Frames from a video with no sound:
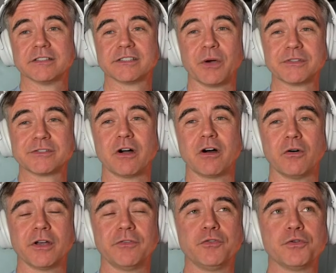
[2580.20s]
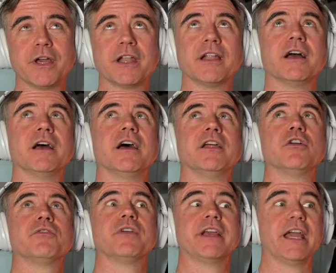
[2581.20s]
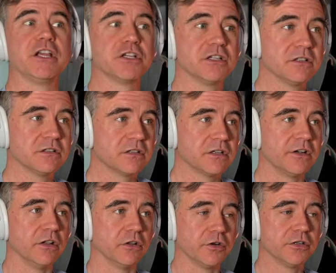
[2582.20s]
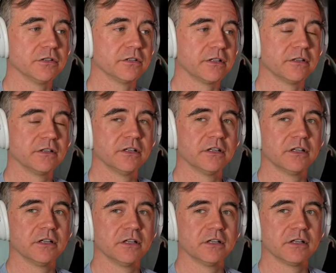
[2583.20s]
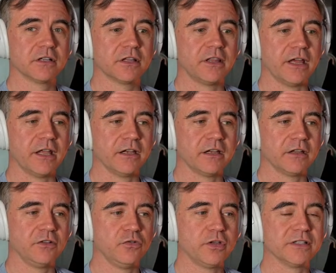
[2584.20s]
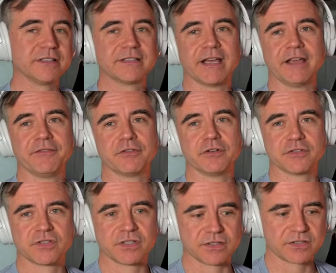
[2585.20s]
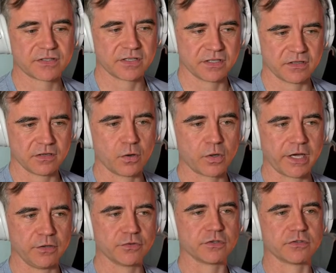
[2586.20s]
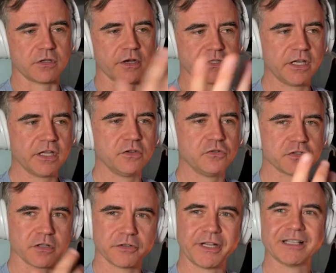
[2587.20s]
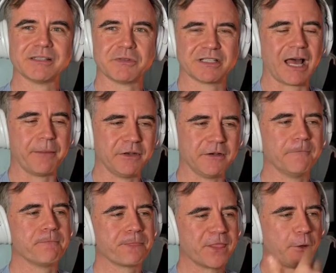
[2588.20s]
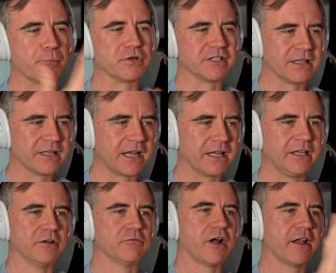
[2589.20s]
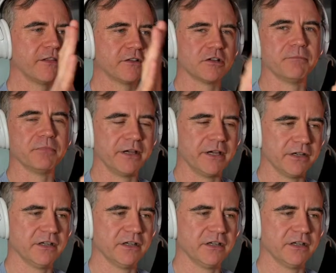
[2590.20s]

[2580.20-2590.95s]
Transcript: it's all, if you get a notification, an alert, then you can say, for instance, that, okay, users logged in, users logged out, something's happened. Present that here right at the top layer.